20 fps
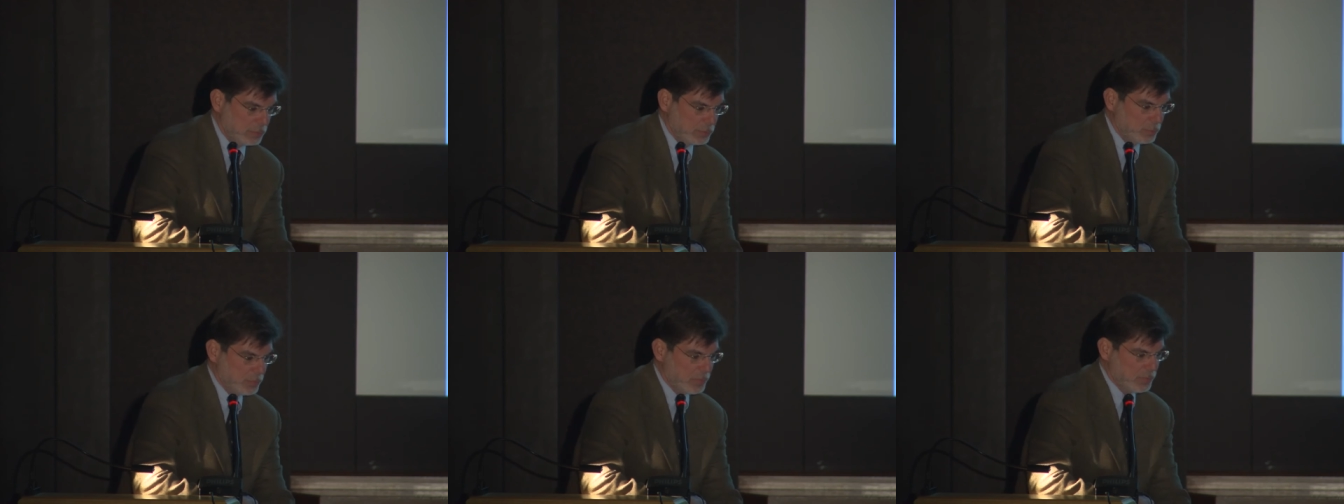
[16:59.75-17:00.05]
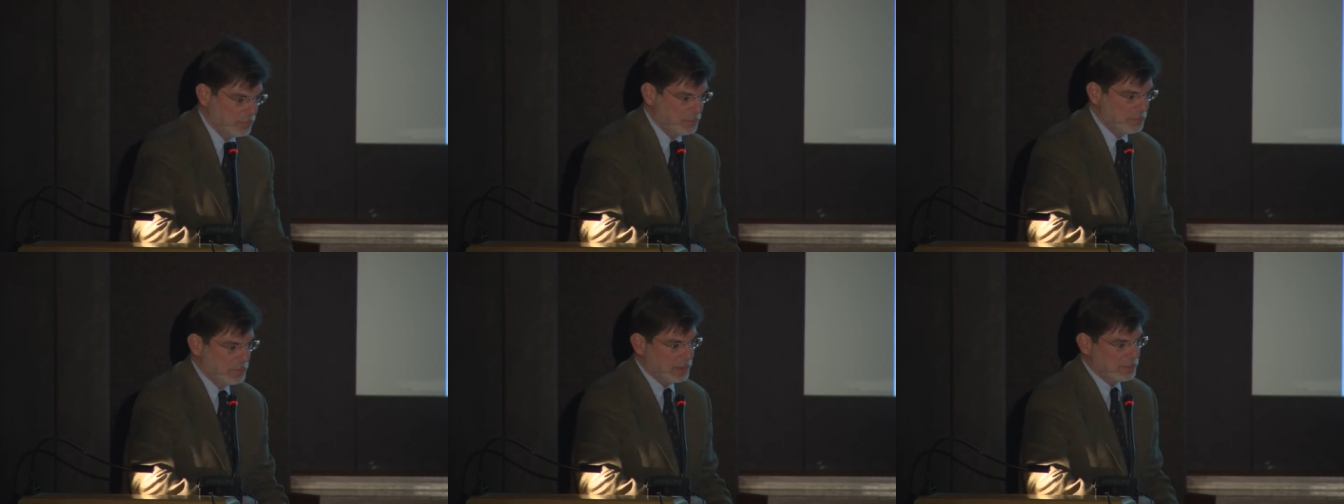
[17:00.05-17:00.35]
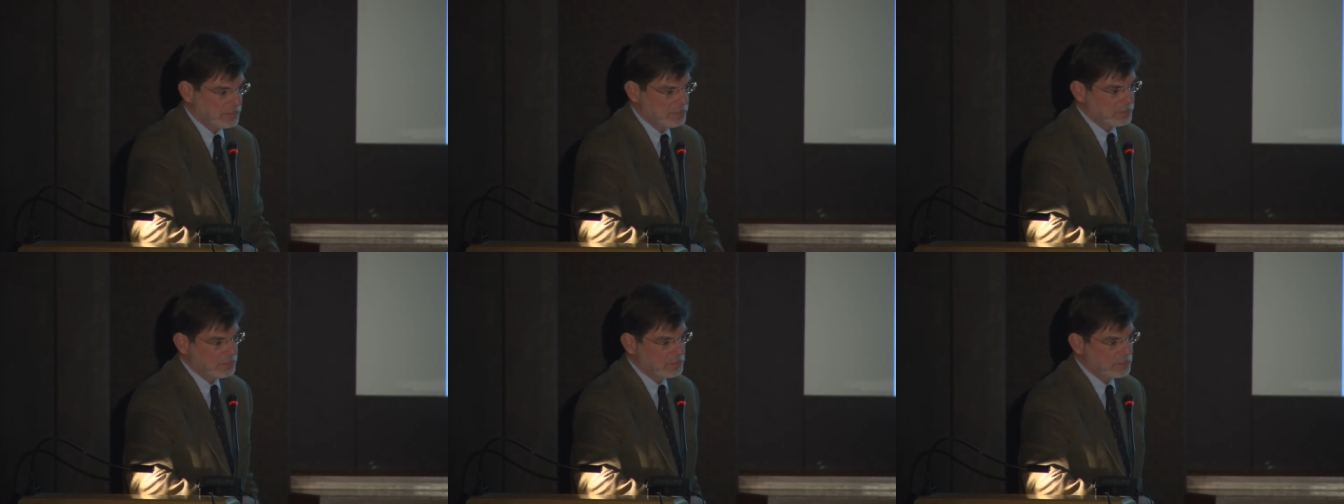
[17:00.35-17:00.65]
with the
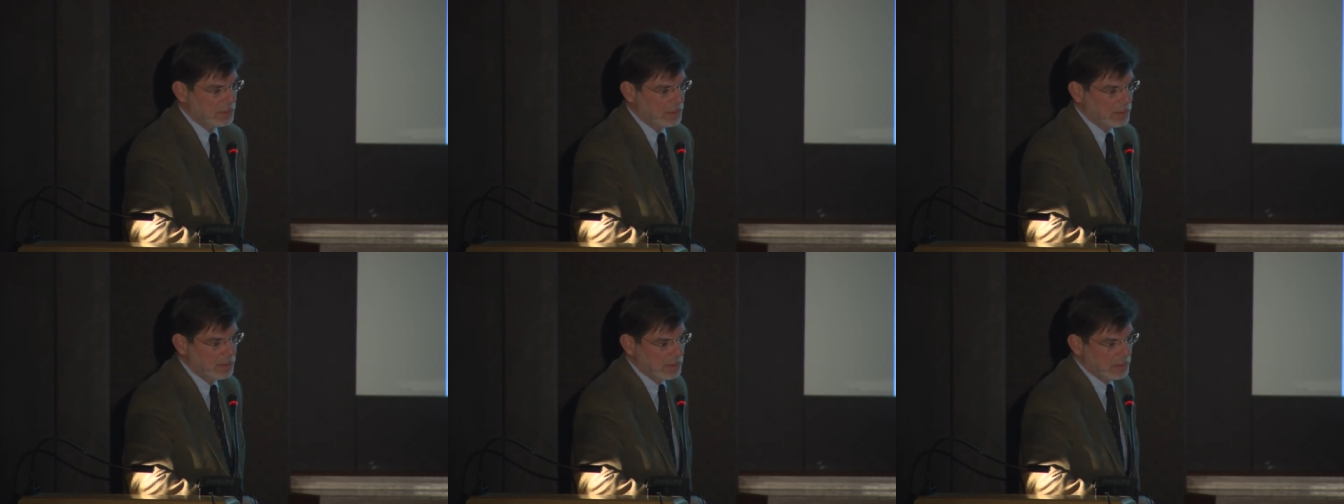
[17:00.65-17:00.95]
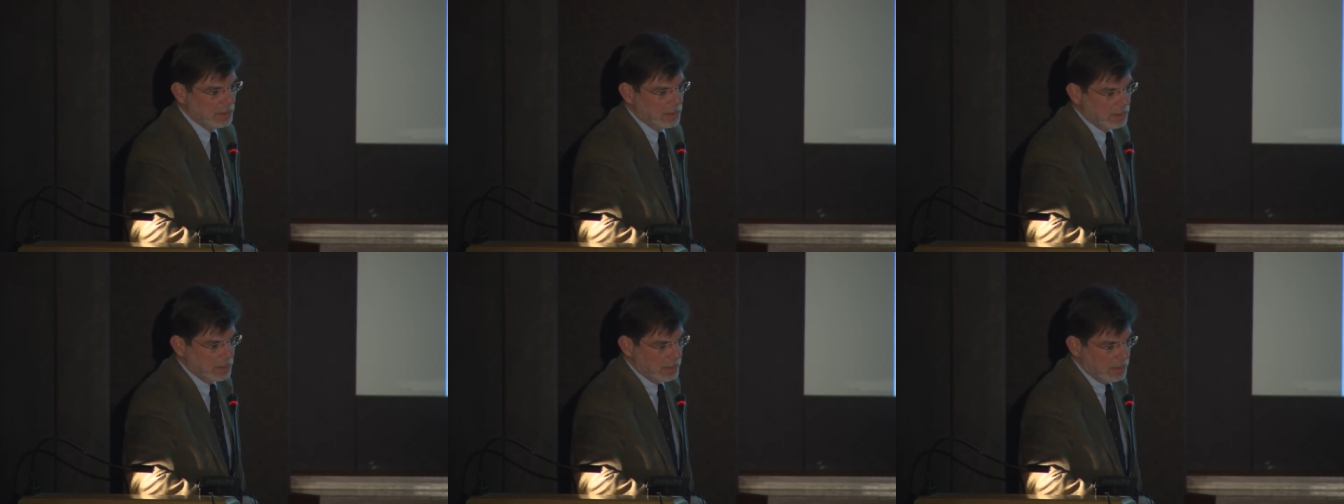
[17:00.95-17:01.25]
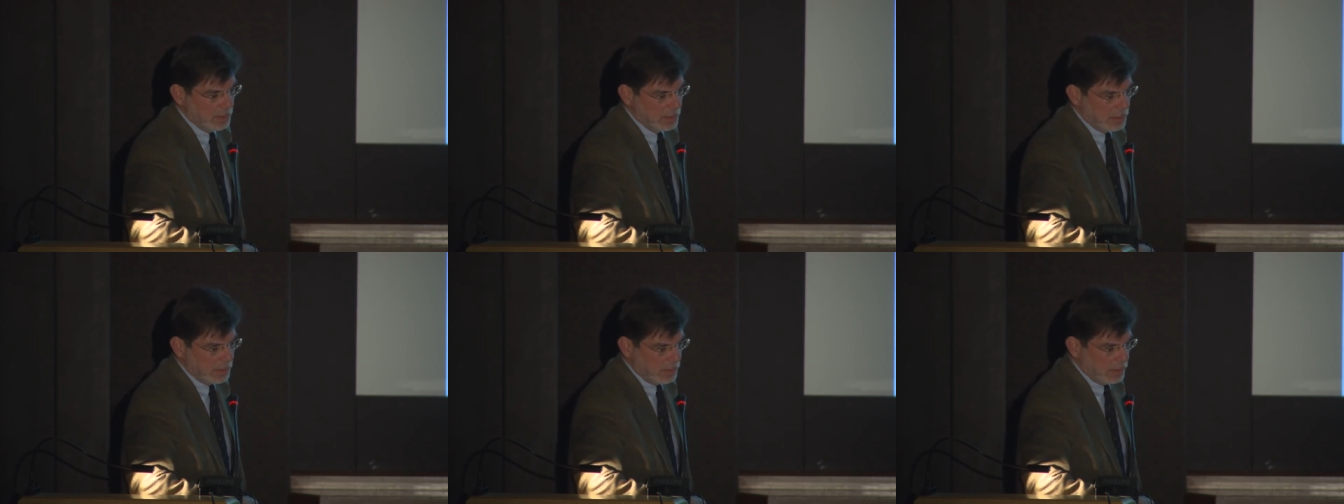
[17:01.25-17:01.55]
bases.
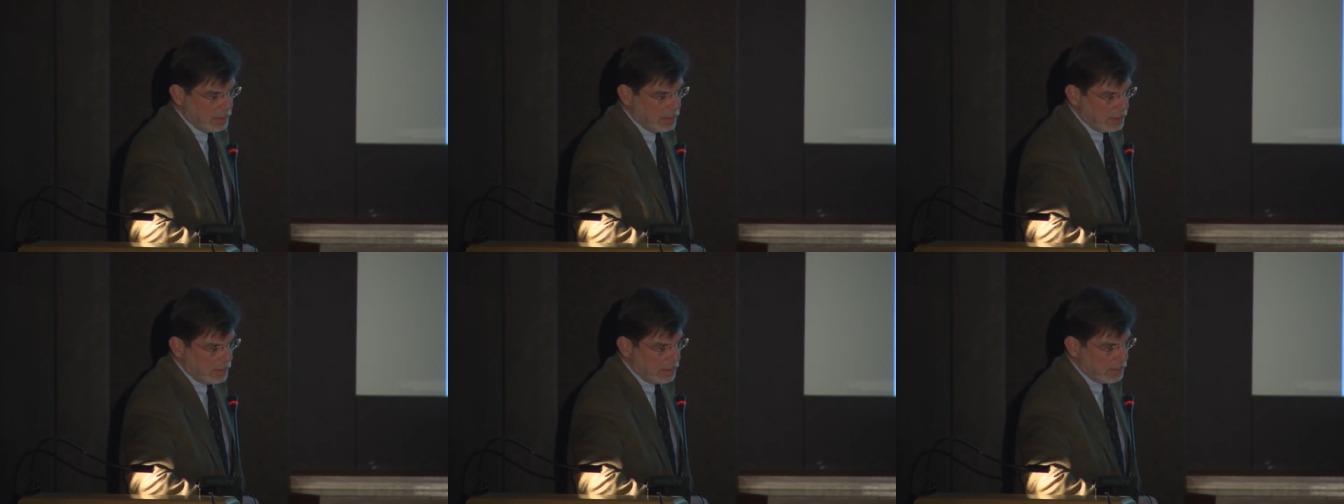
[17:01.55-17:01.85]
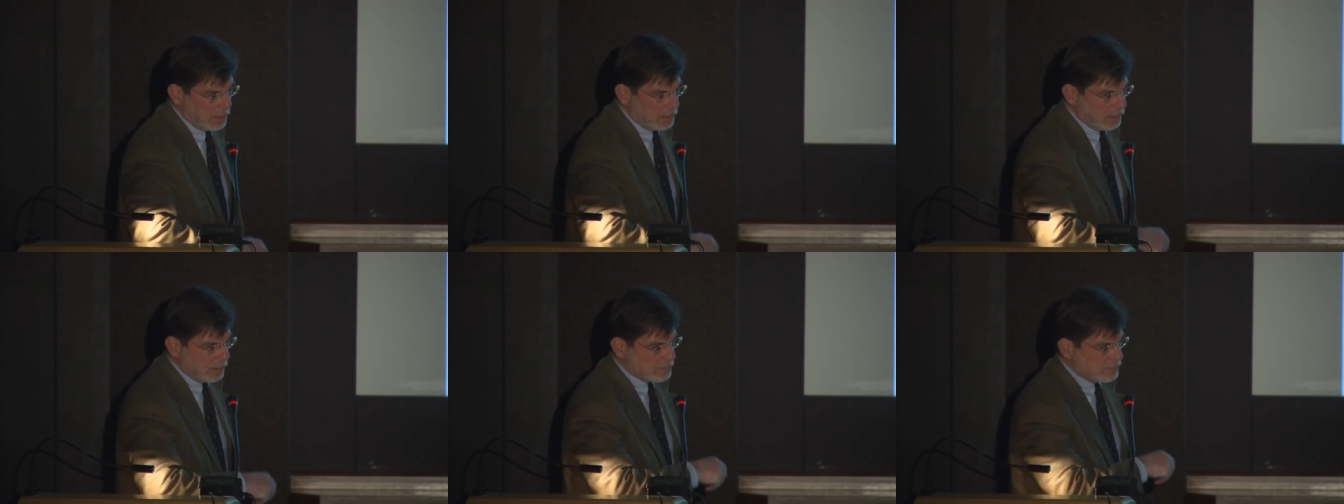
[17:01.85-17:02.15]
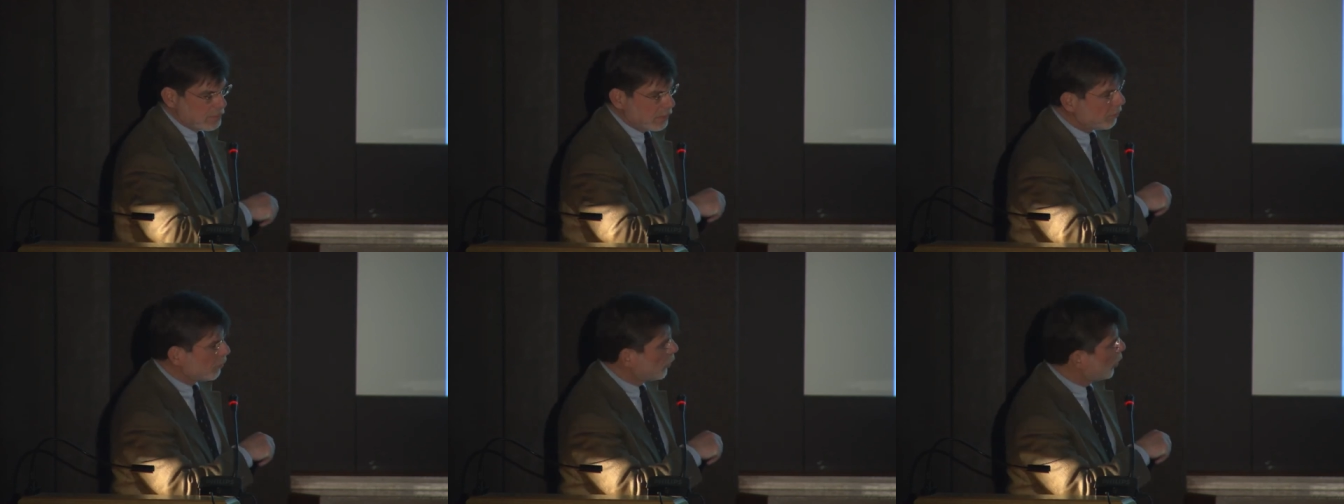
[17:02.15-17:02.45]
Uh, some